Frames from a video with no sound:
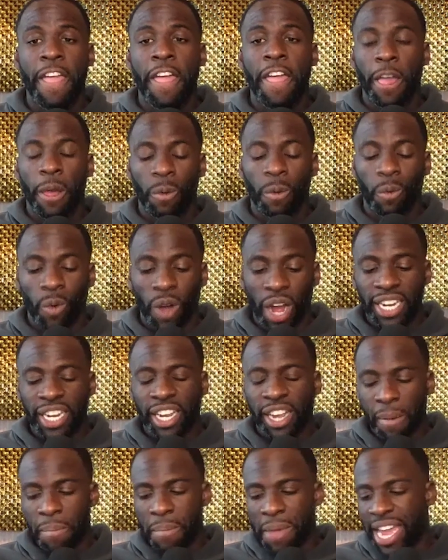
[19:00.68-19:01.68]
What
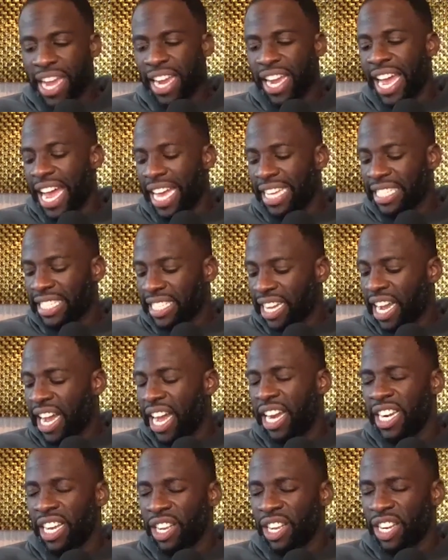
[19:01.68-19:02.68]
Kuminga has
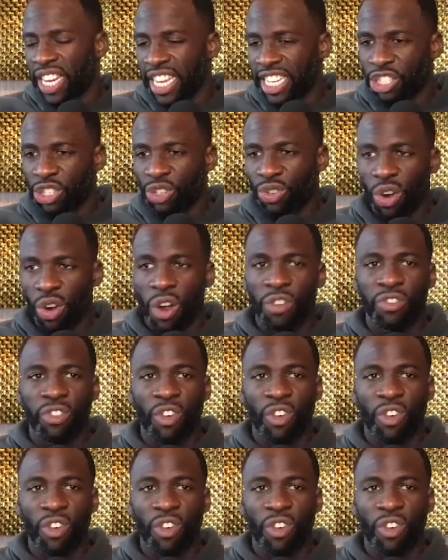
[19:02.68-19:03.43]
done and his growth